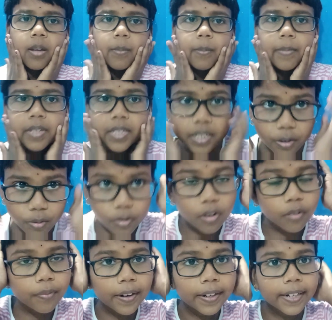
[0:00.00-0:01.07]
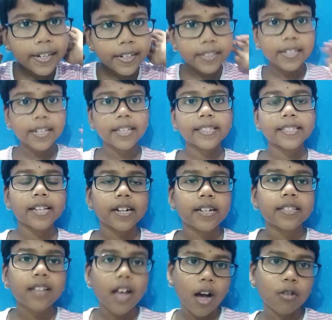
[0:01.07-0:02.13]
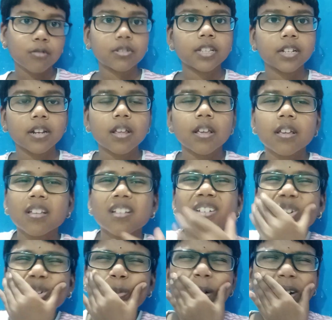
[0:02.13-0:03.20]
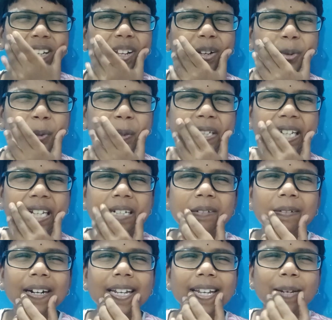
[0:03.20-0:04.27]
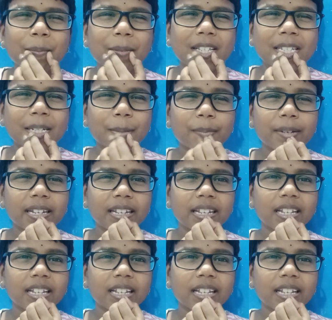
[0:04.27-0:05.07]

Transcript: Means he could not find anything inside his house that what I could tell what it must be.